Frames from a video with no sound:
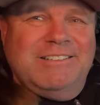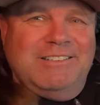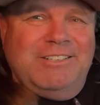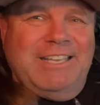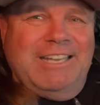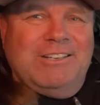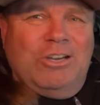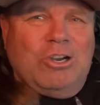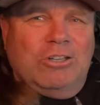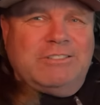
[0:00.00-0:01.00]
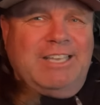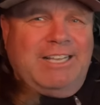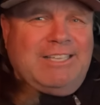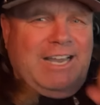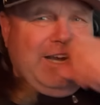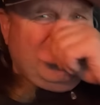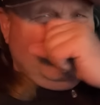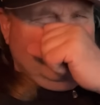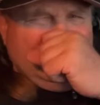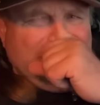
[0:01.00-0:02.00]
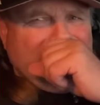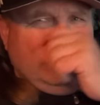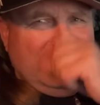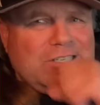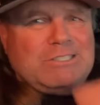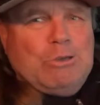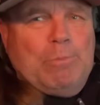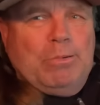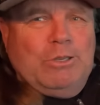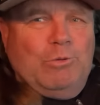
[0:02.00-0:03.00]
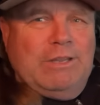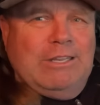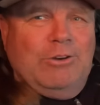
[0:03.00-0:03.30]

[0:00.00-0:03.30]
you're getting a contact high too. But just open your window